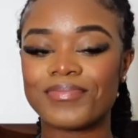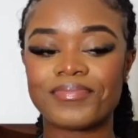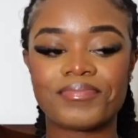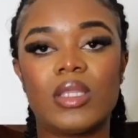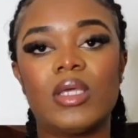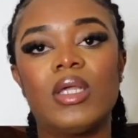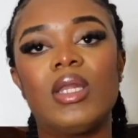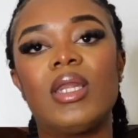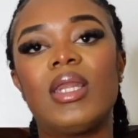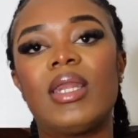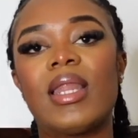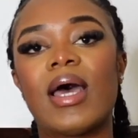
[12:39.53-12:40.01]

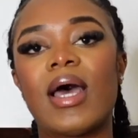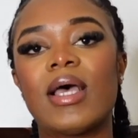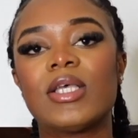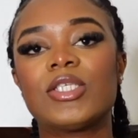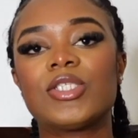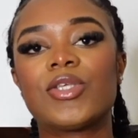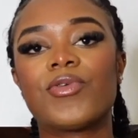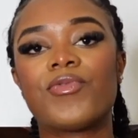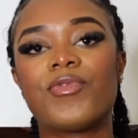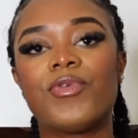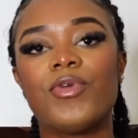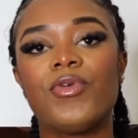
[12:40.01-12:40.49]
the last
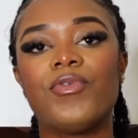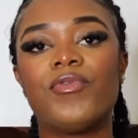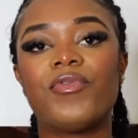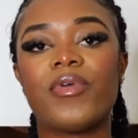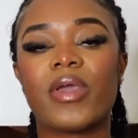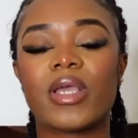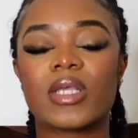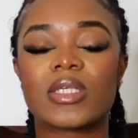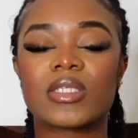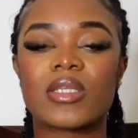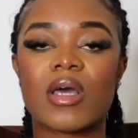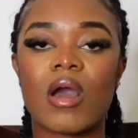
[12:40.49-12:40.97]
few
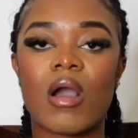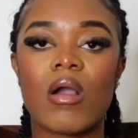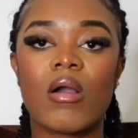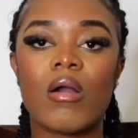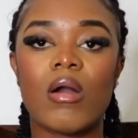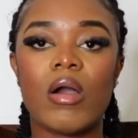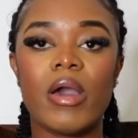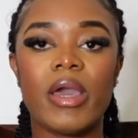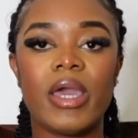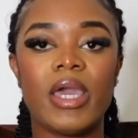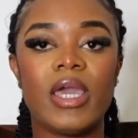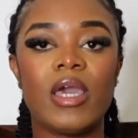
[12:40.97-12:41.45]
things that I
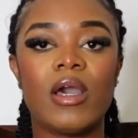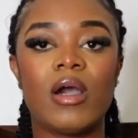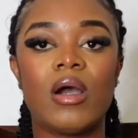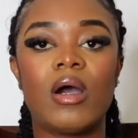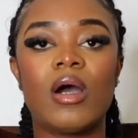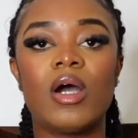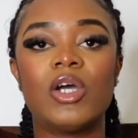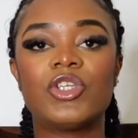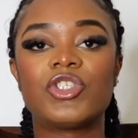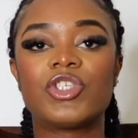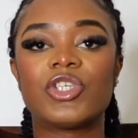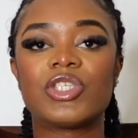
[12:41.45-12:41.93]
got here
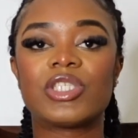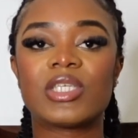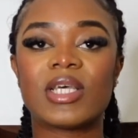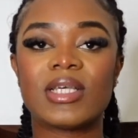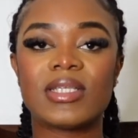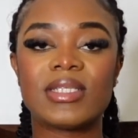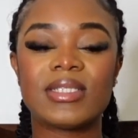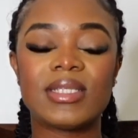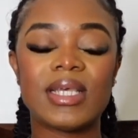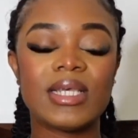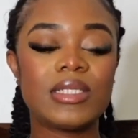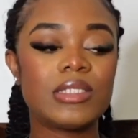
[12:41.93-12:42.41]
are just
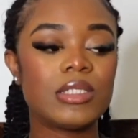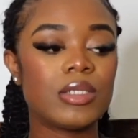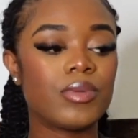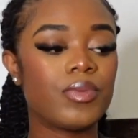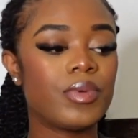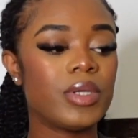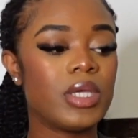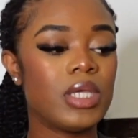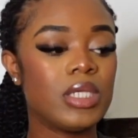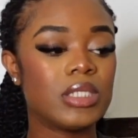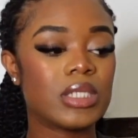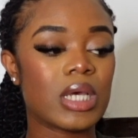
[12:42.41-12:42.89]

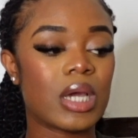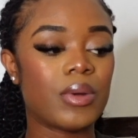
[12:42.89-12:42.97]
accessories.